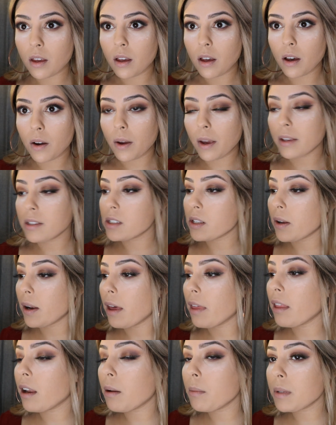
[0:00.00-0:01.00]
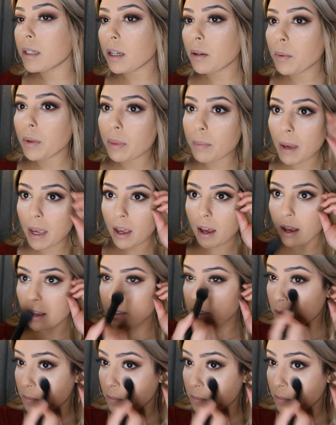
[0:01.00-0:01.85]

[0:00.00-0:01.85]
Okay, so now that I'm done with my eyes,